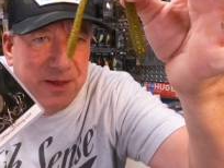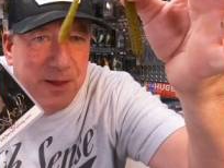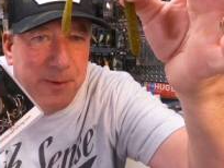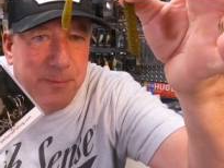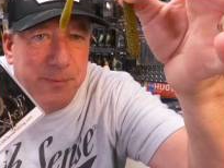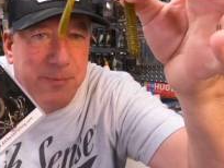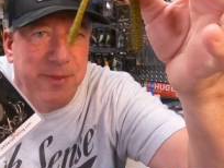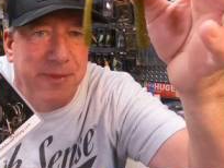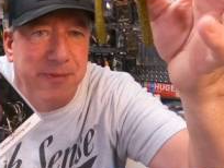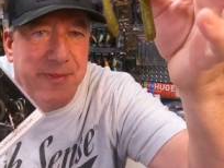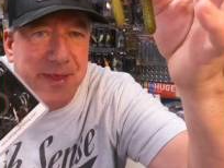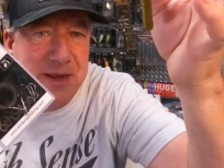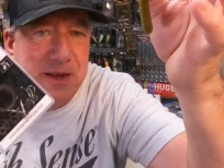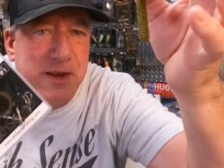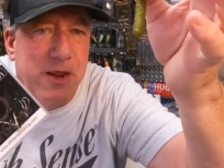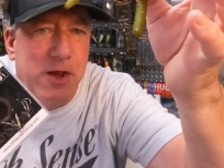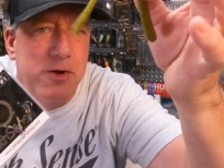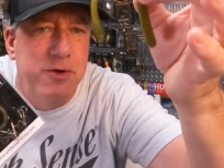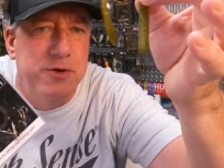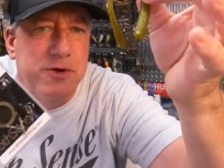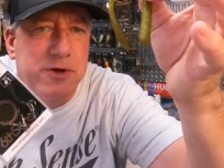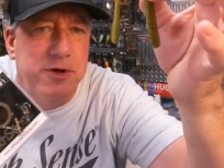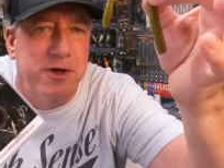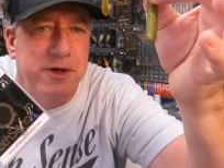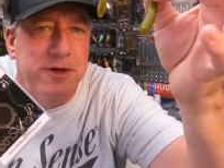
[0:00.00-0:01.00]
up that they
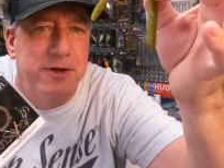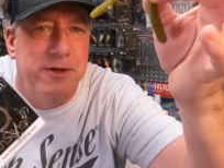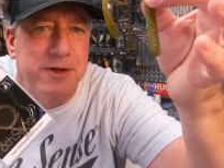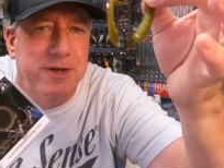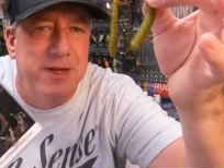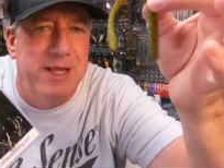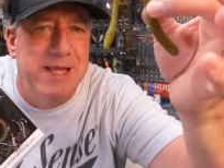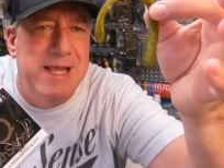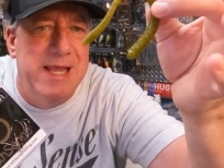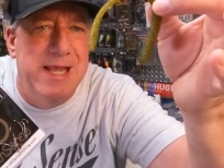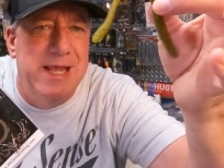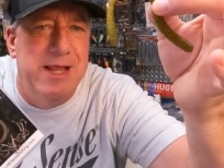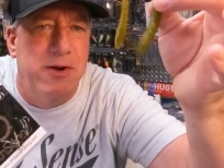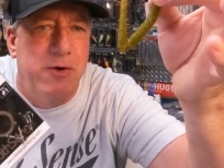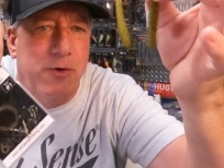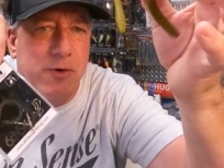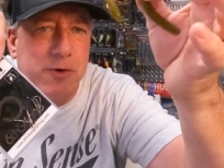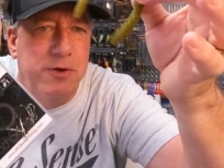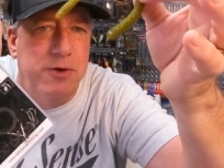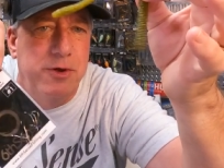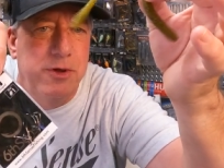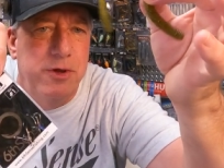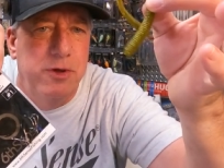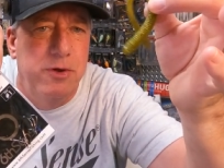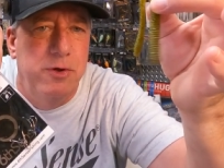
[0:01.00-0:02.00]
know you're gonna need
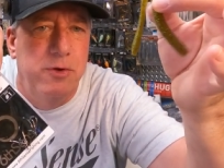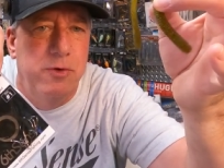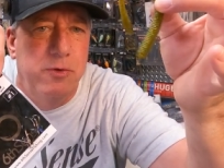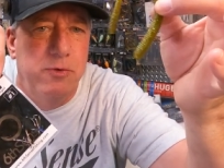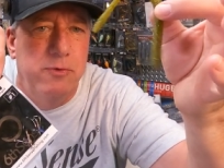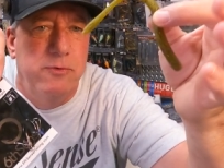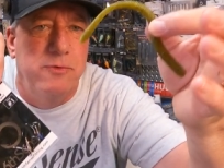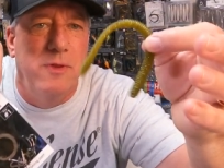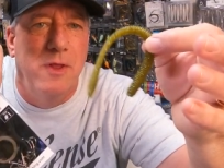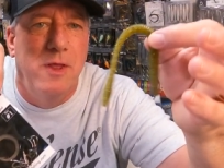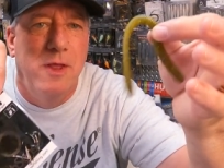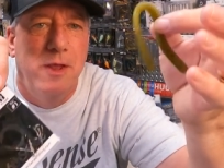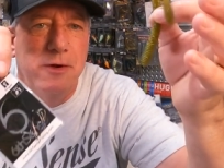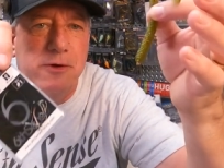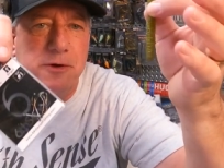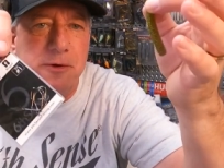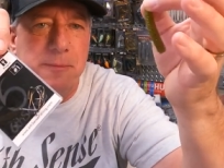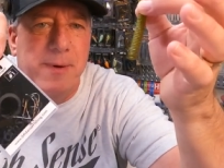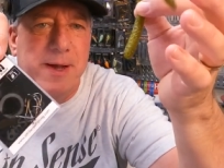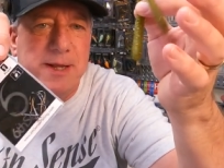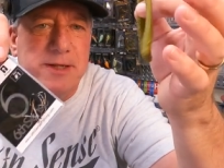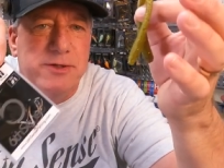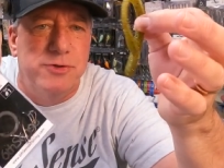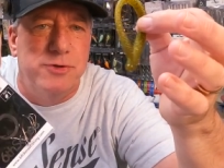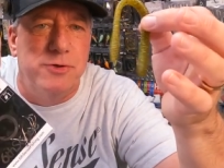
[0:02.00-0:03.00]
or use
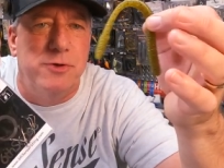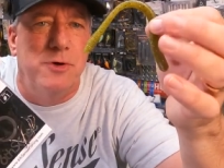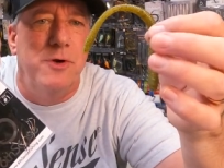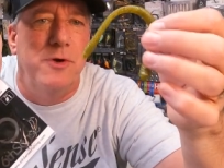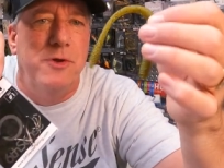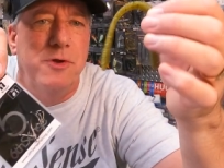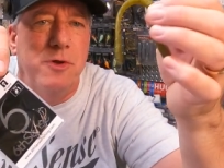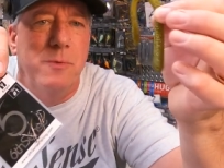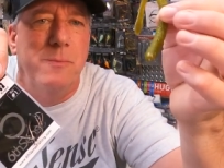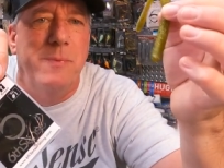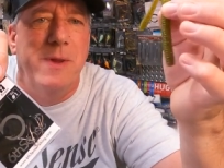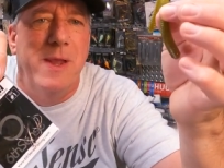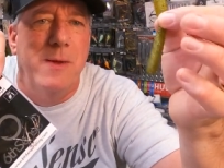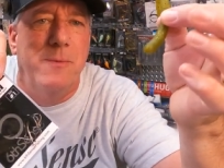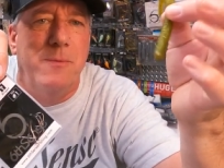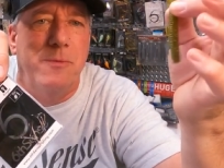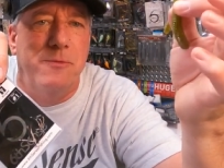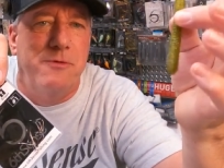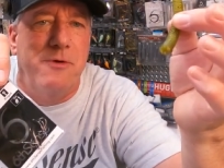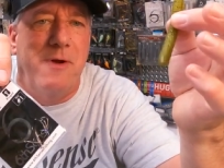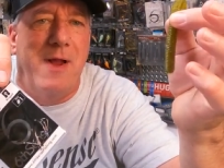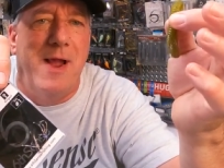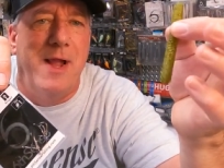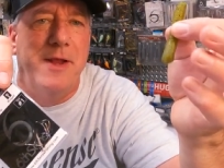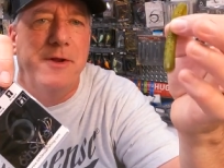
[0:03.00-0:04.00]
to make sure you'll be able
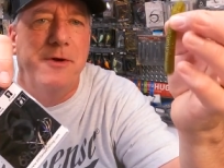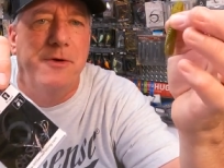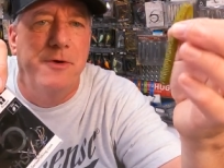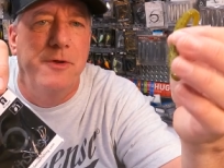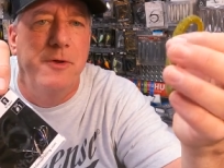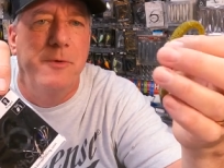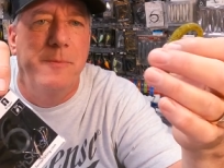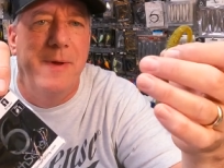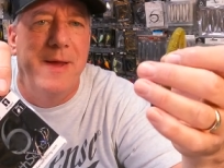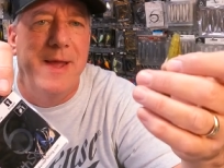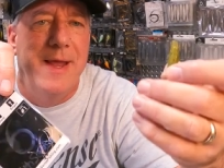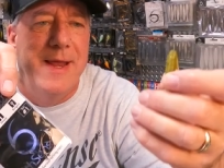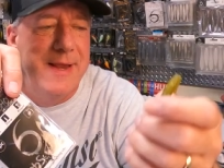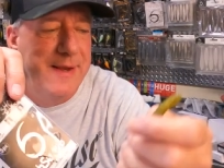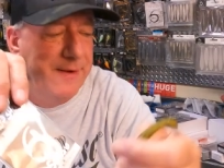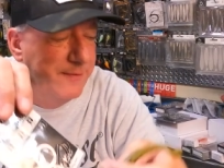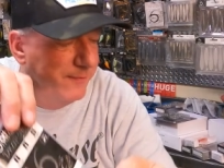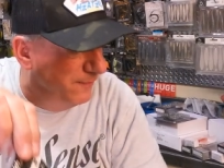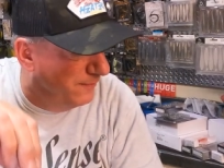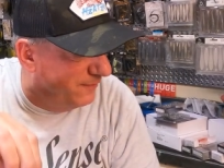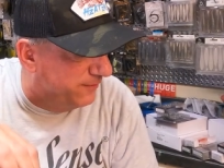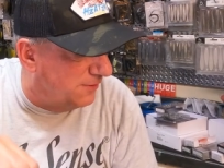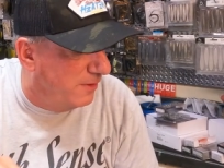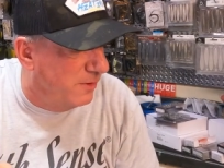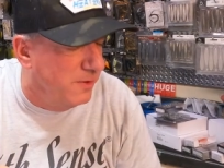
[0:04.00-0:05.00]
to try your new bait.
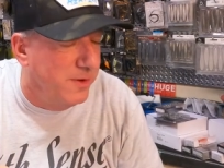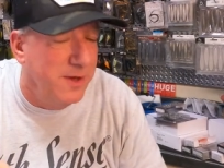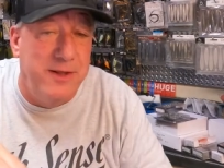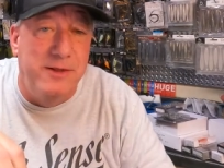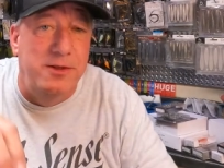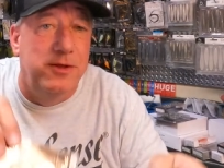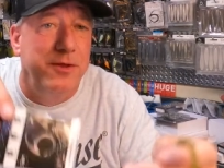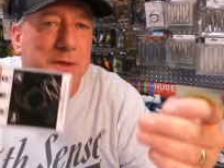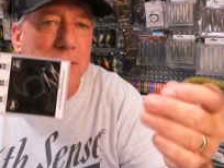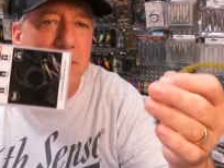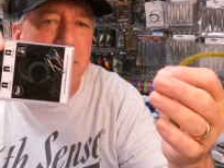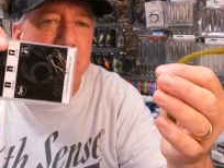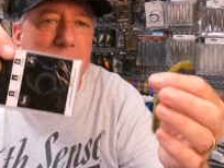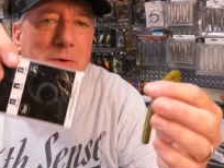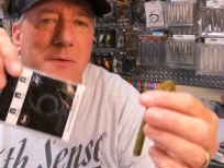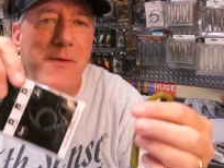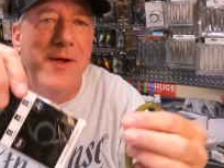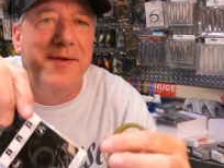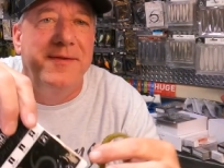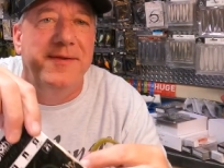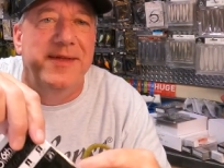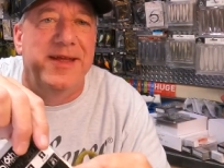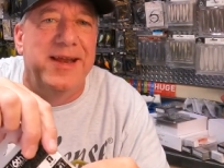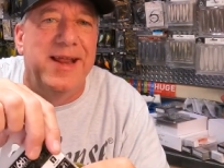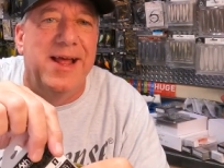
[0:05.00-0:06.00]
So, and you don't
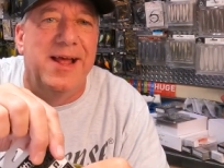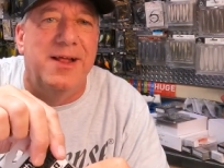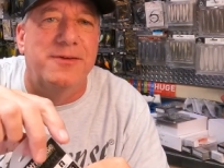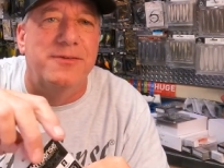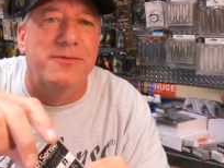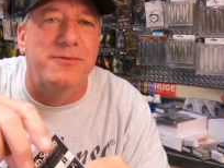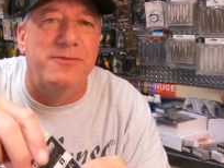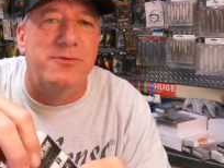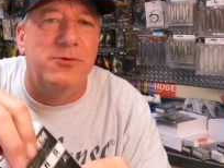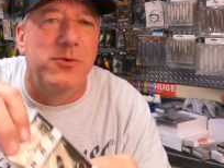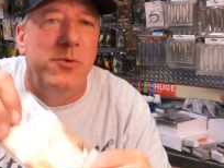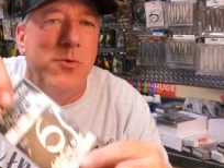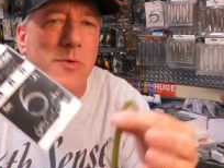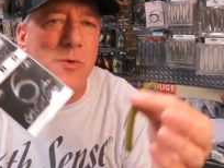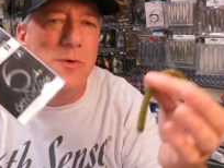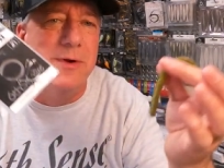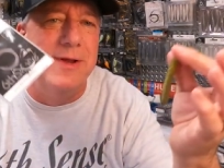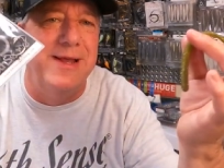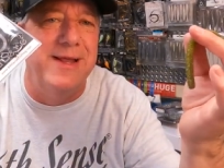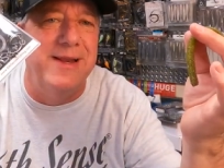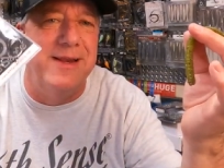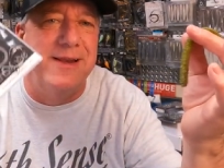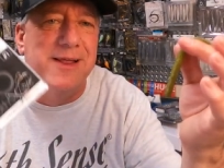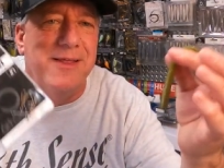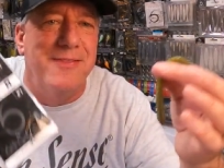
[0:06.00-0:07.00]
have to get out to the store
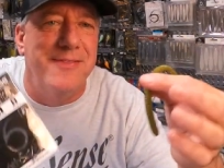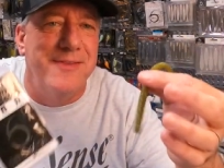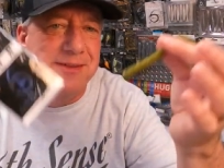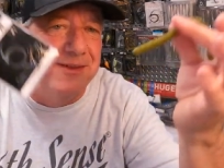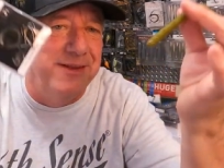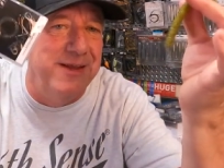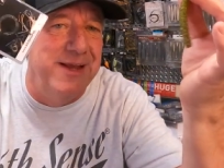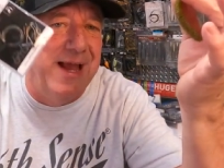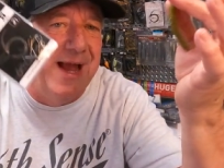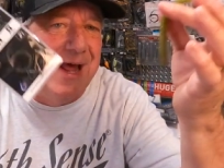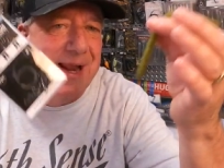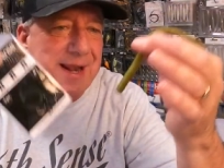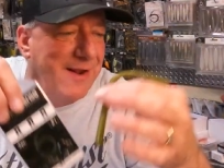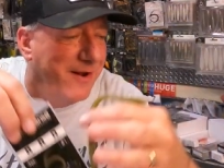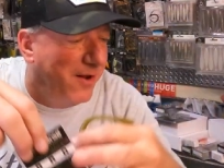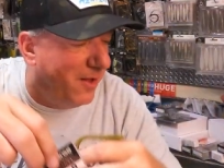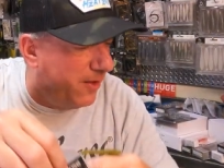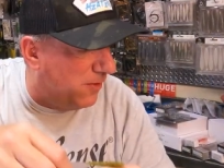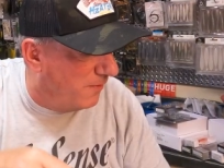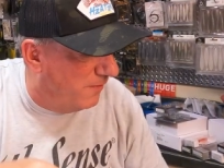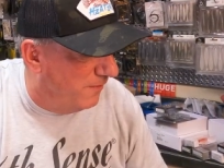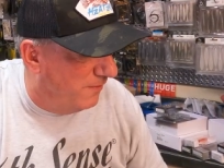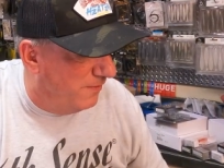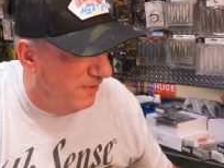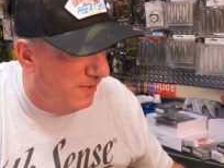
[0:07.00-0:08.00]
and get nothing. You got it
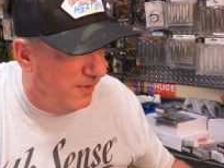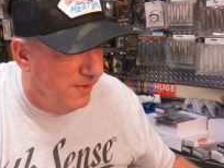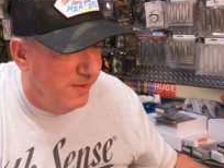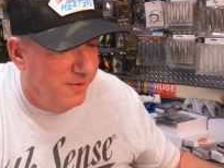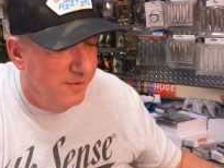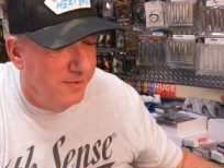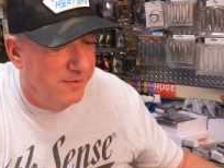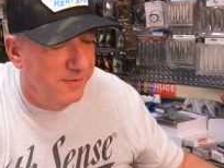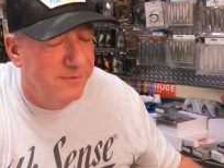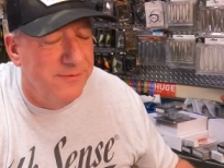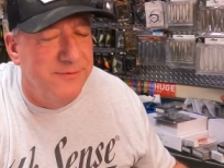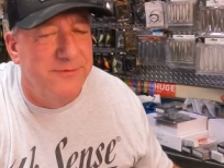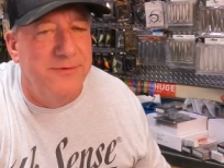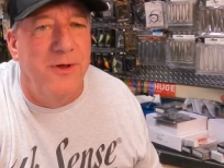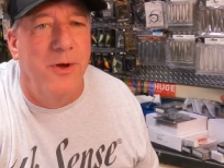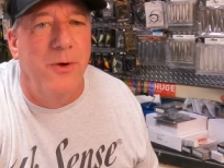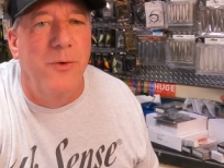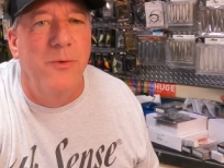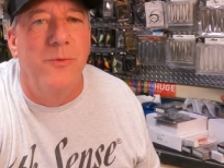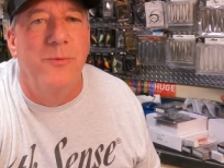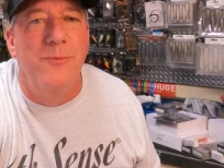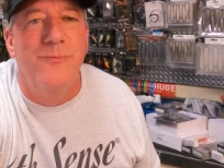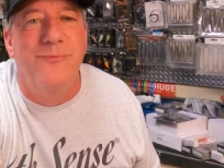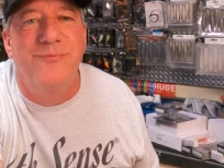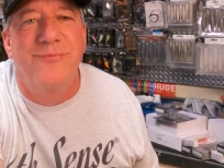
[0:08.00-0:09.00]
all.
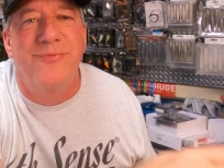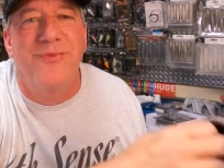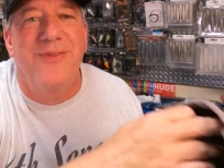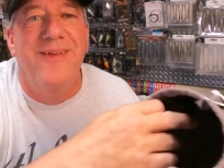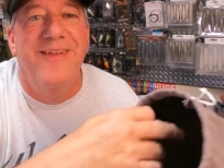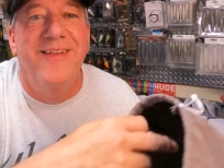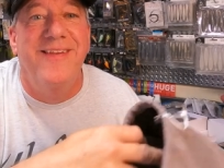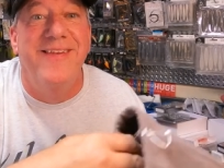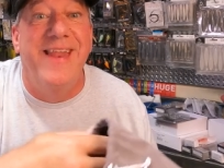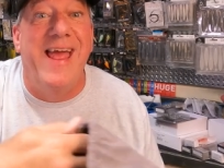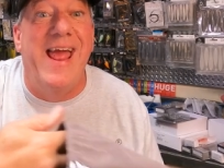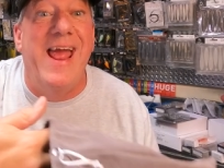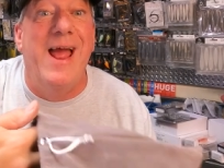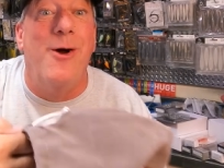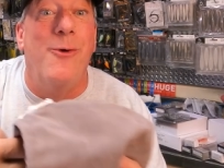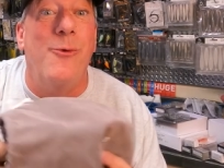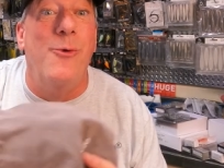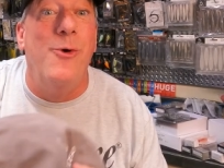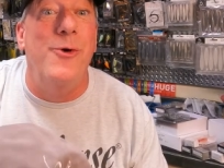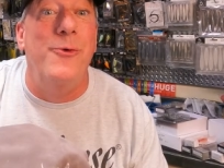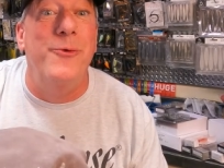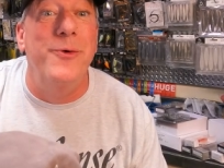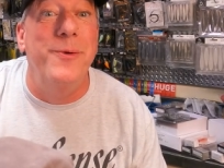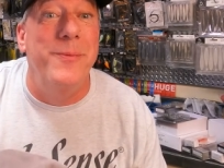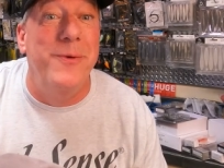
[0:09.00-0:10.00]
So now
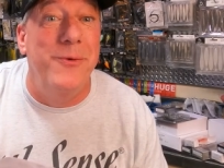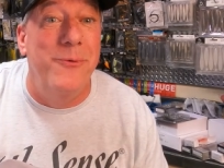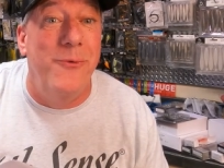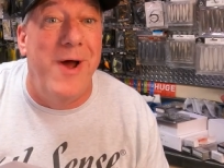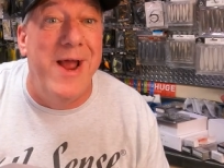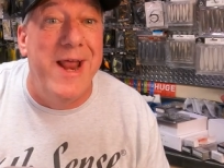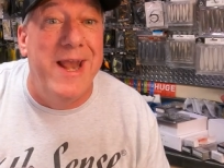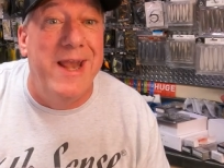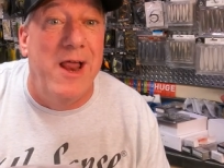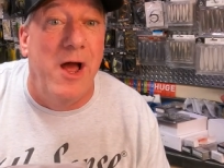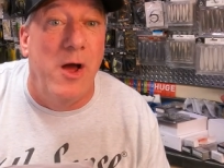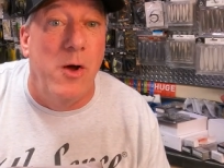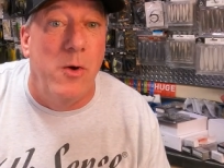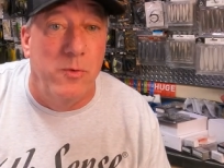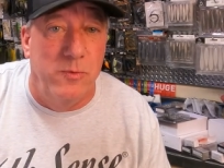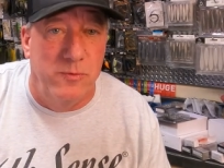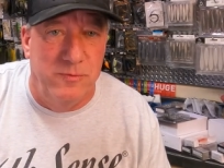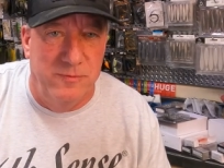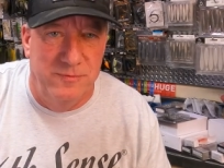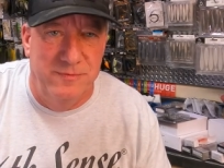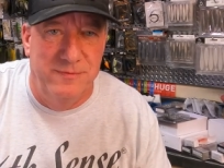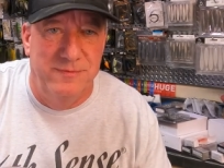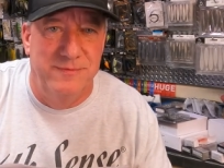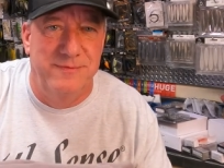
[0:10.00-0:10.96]
what we've been waiting on,